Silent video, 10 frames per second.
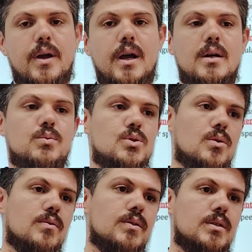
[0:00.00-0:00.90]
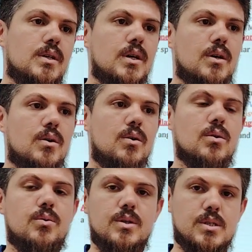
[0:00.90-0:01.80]
Okay, and we solved
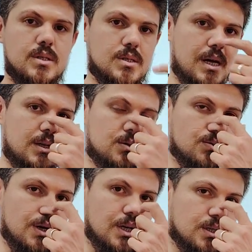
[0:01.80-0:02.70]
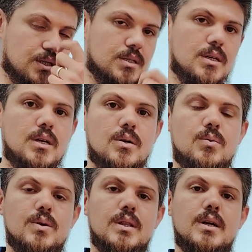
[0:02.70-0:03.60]
all questions that related
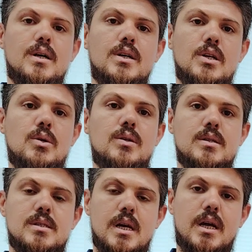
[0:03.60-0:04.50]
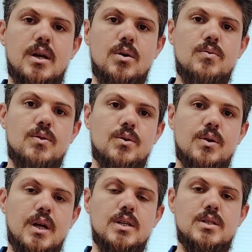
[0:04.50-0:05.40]
with the Newton's second law
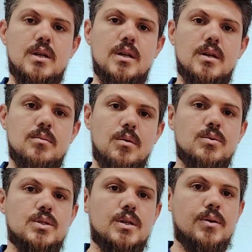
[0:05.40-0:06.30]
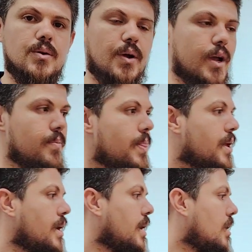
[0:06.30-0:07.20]
for rotational motion.
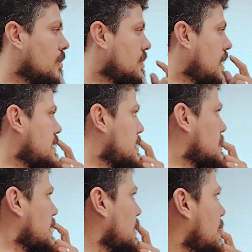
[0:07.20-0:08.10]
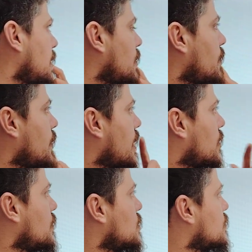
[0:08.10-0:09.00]
Okay, on today's lesson, we
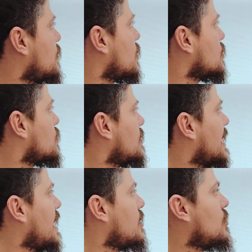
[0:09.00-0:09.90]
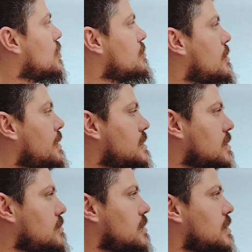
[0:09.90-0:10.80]
are going to focus on the angular
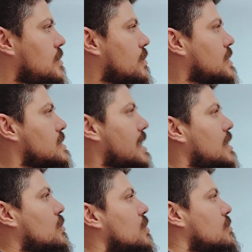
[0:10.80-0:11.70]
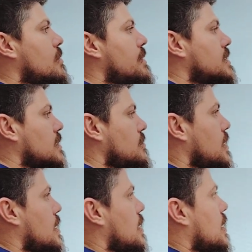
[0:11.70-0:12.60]
momentum. What is angular momentum?